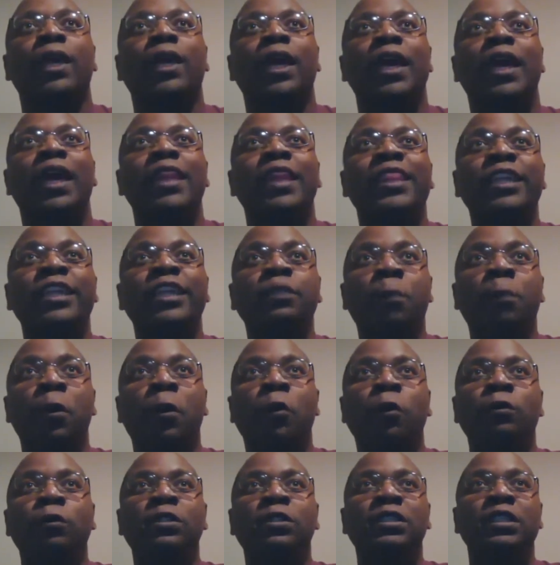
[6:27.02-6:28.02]
this
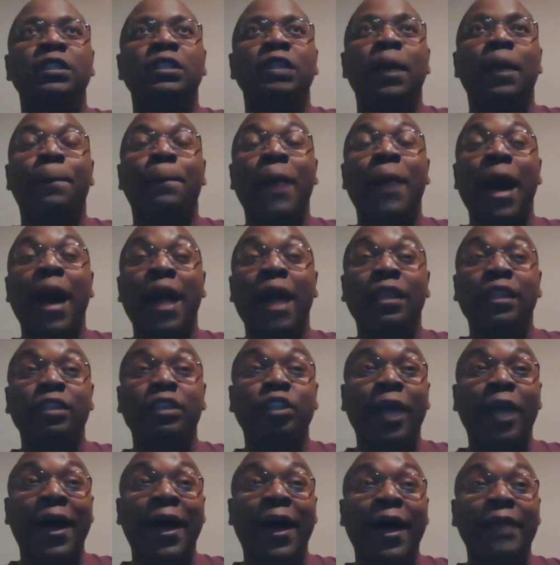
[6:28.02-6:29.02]
person
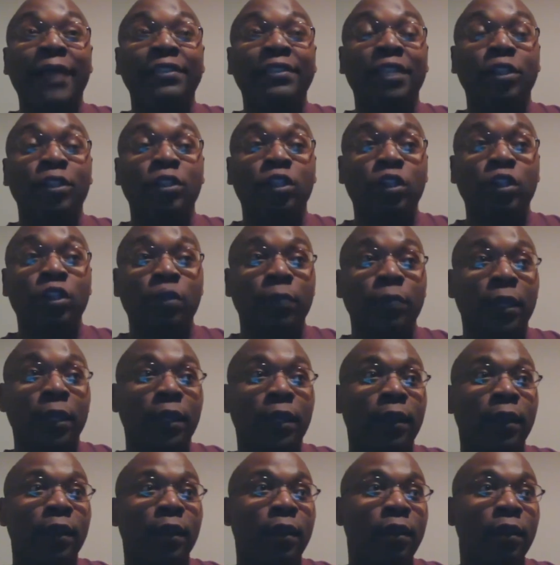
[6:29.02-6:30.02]
apologized to me.
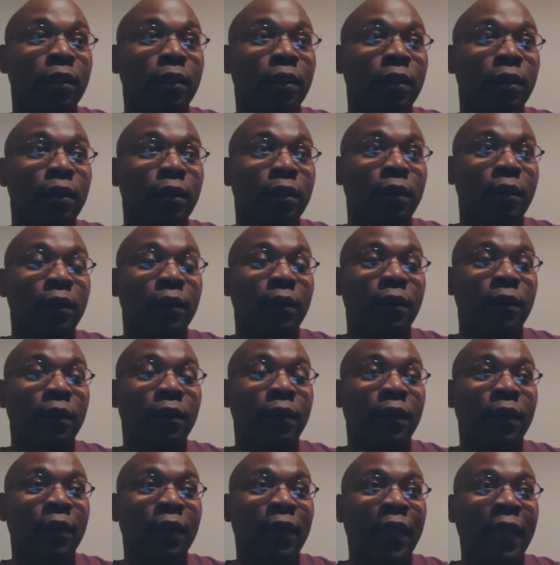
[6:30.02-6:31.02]

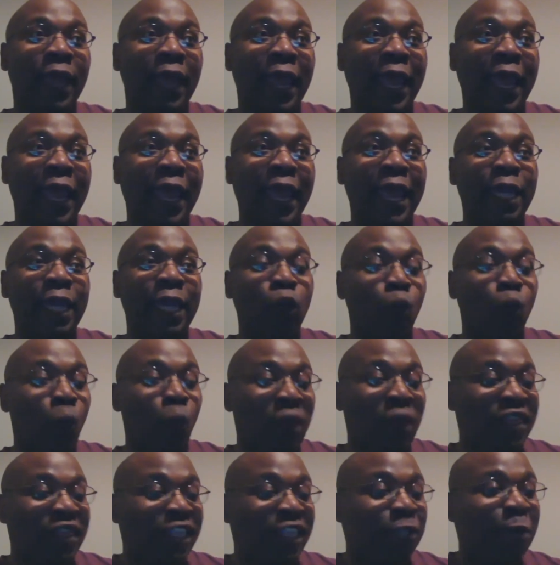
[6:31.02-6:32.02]
And
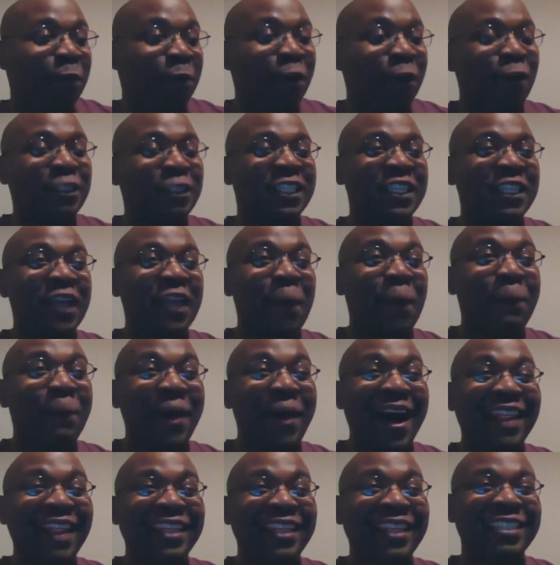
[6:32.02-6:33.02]
when this person
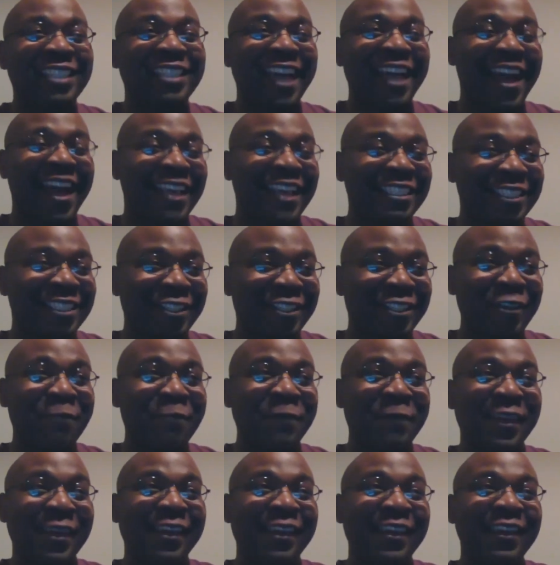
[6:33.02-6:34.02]
apologized to
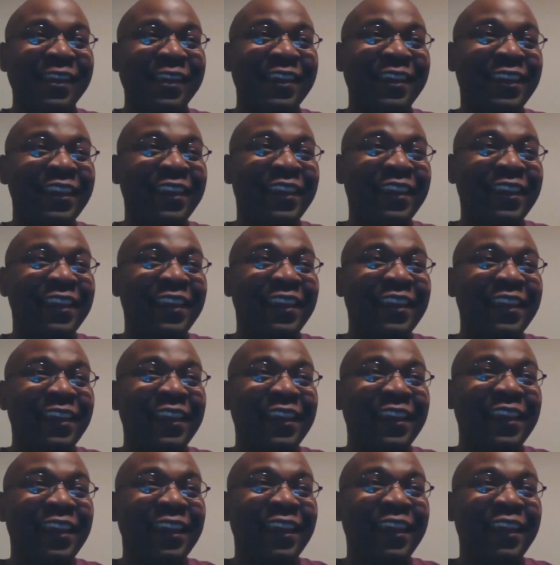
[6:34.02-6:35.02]
me,
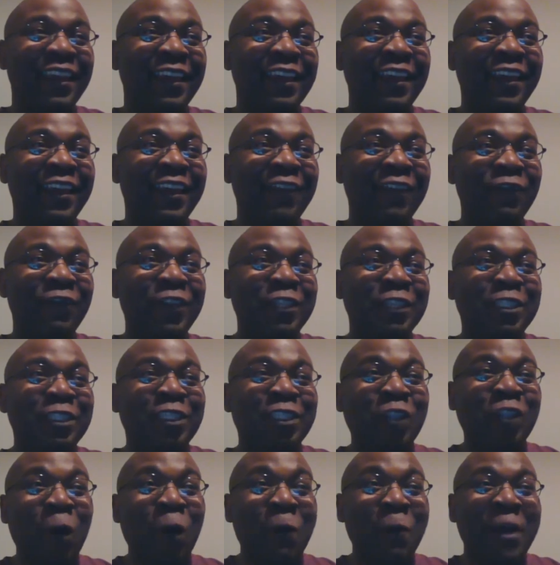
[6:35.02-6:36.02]

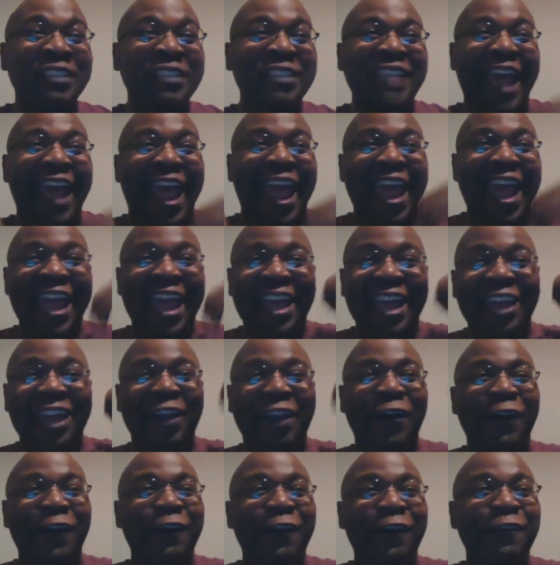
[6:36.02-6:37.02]
so much
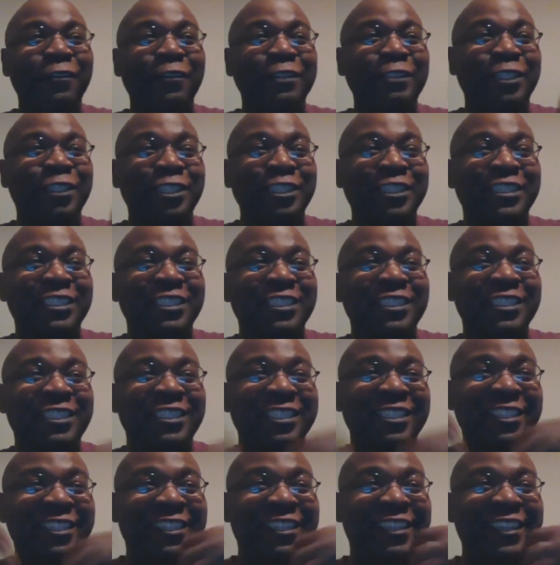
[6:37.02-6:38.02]
anger just